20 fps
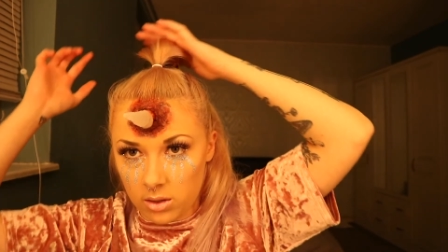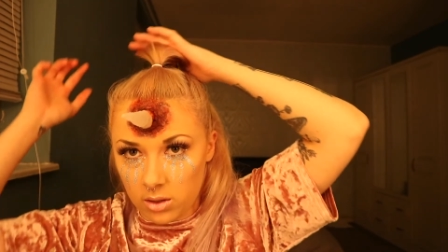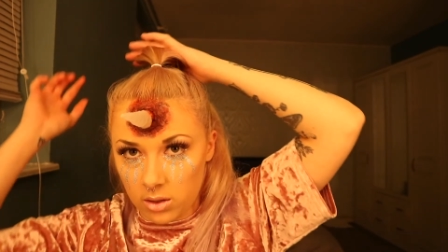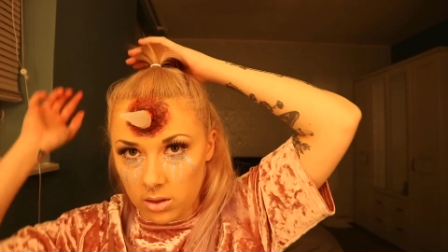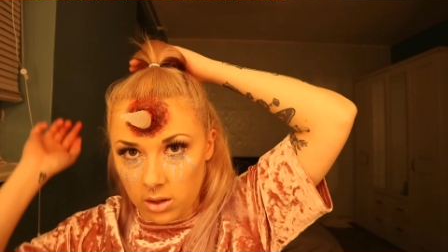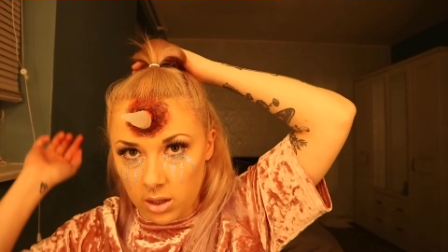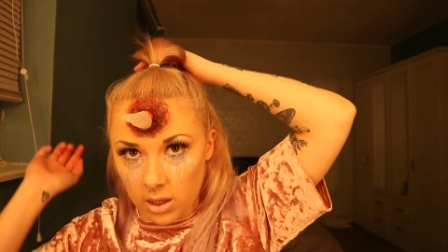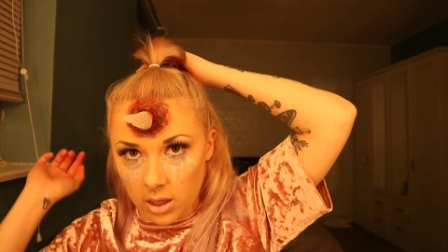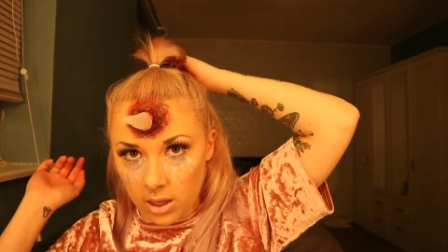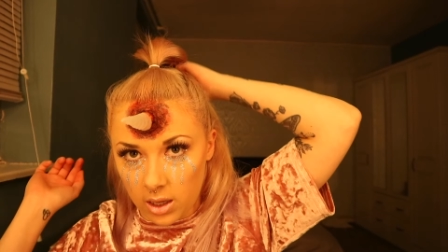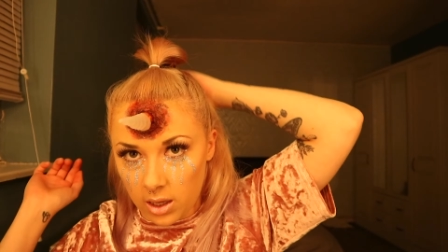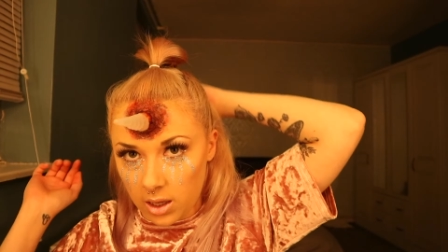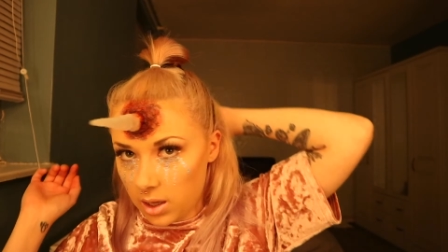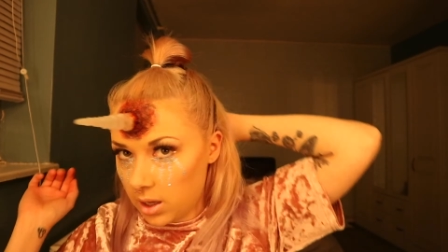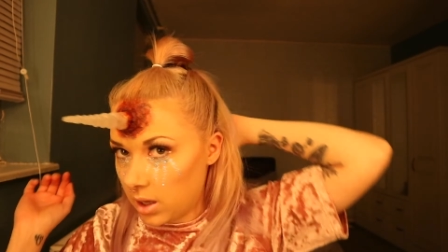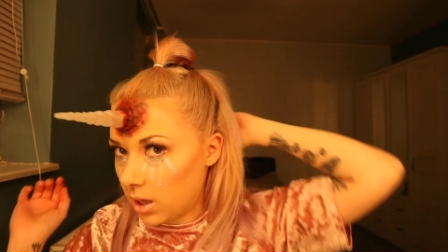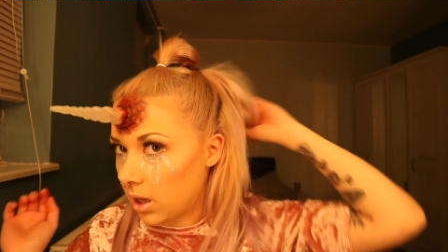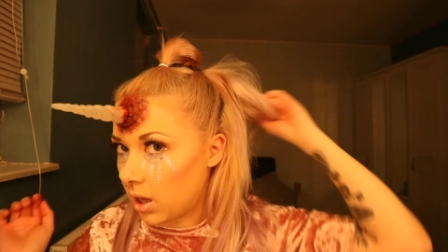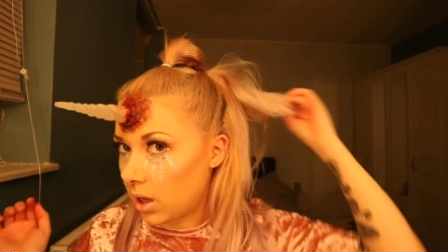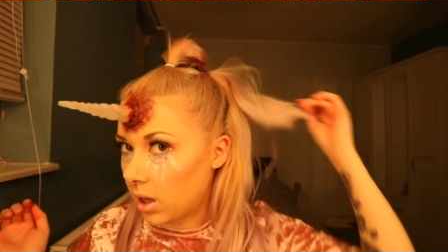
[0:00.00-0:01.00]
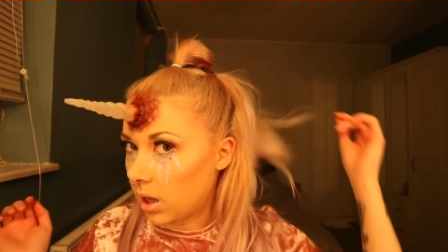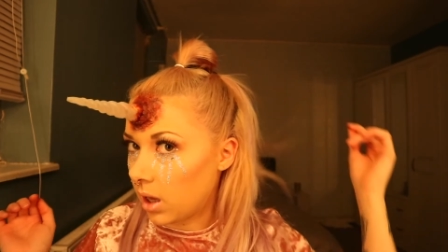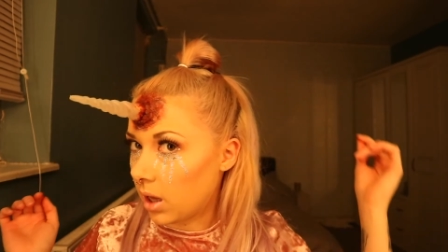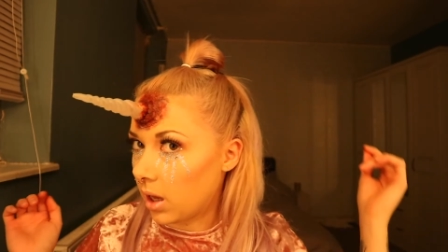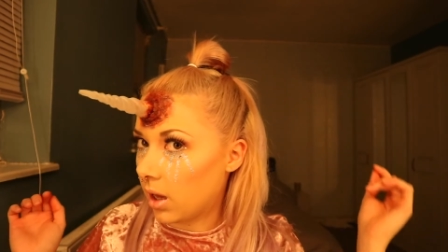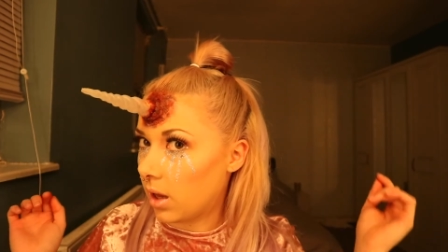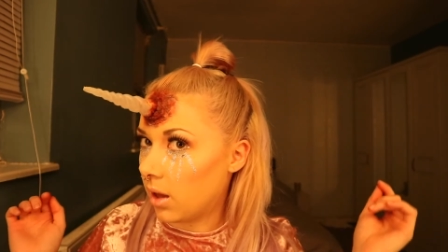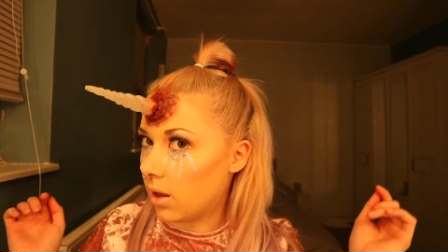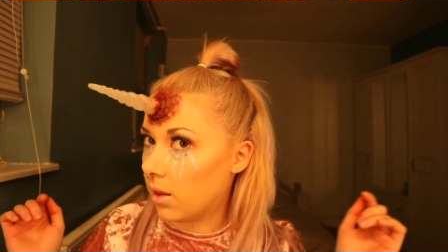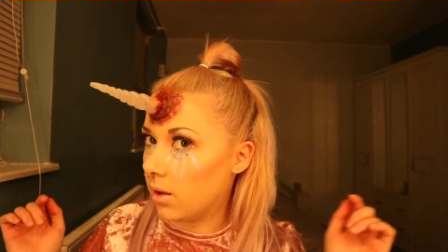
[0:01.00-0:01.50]
do that.
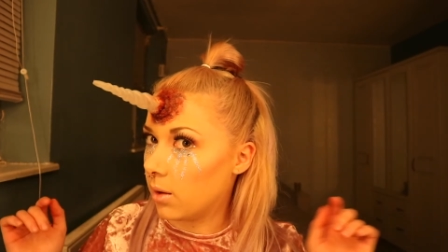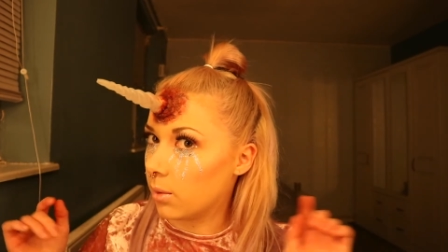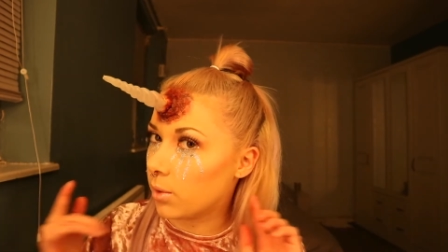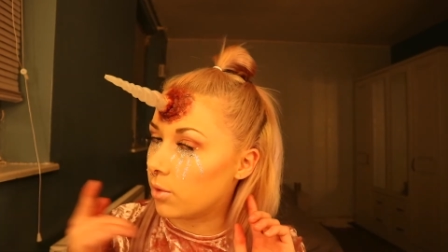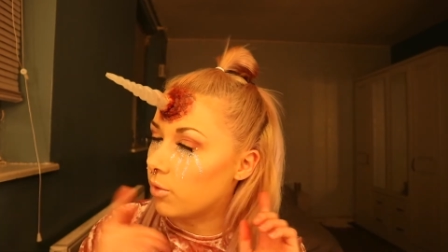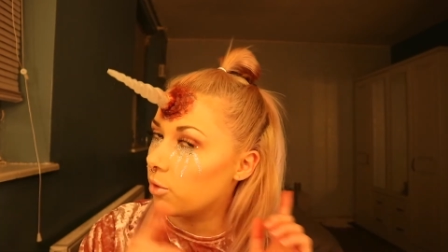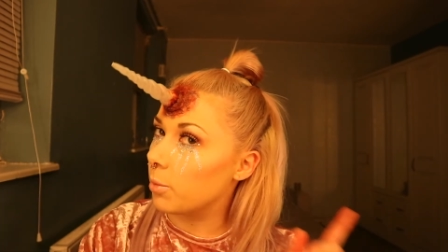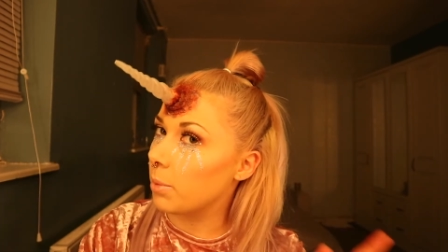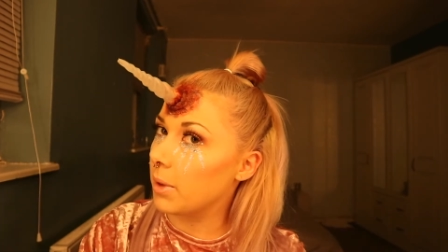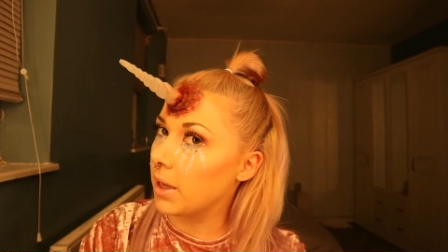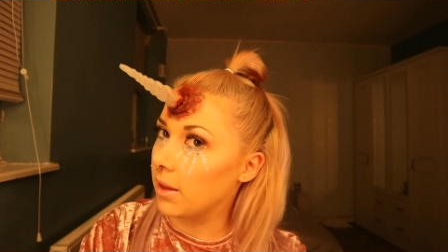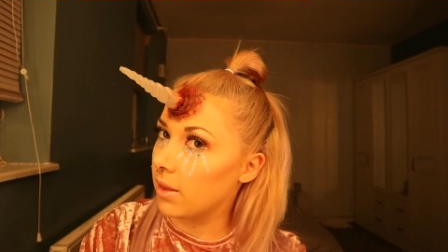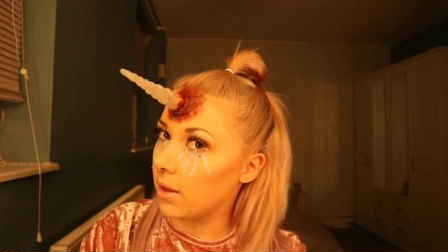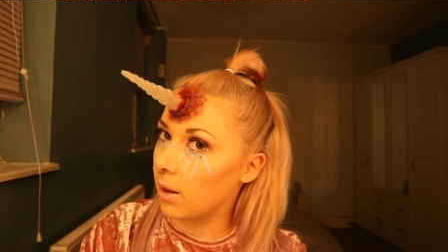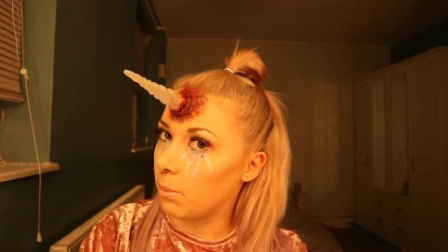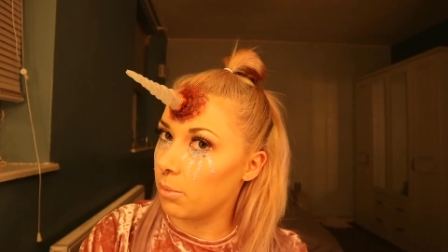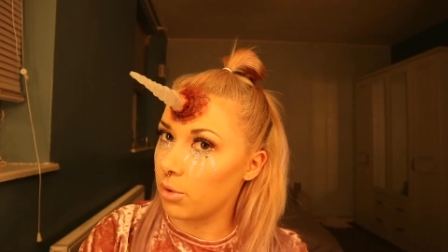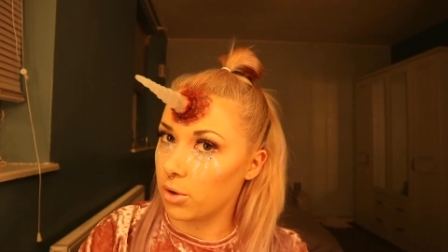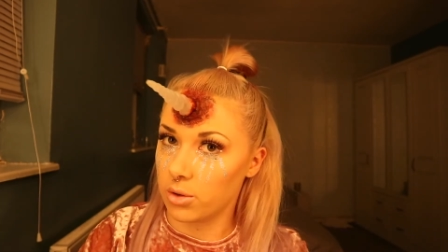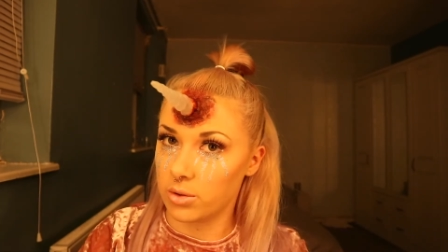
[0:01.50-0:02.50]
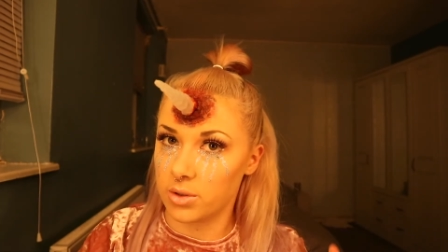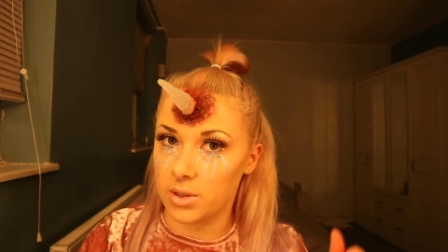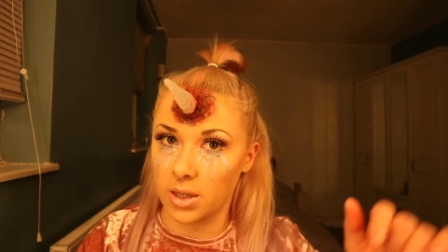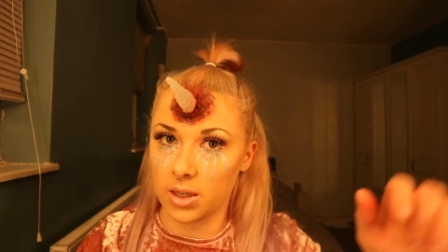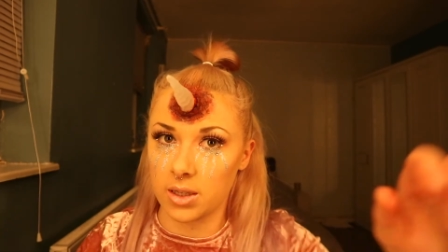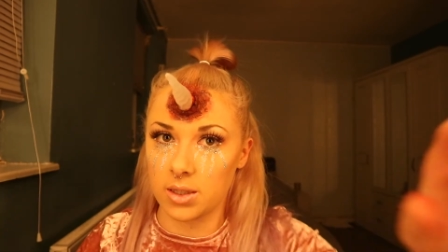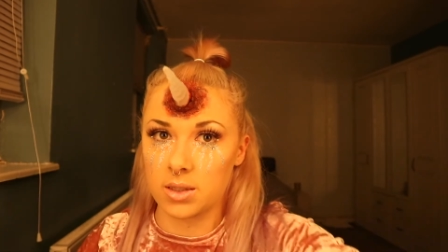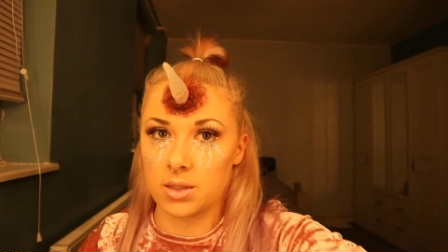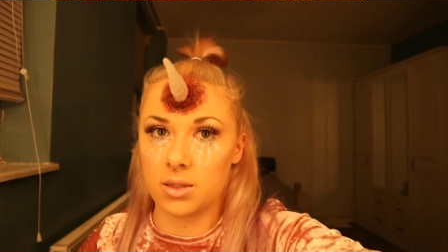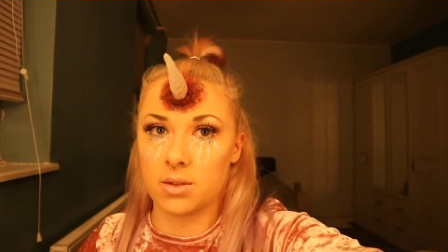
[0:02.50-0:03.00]
And then we'll repeat that
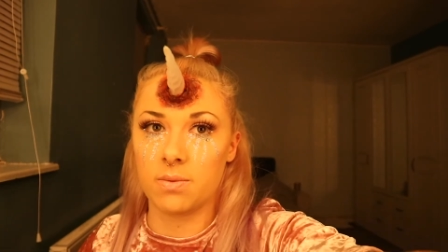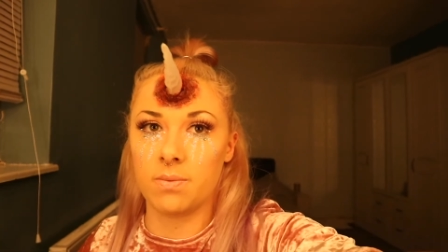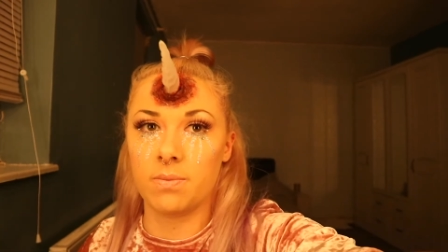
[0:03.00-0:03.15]
process.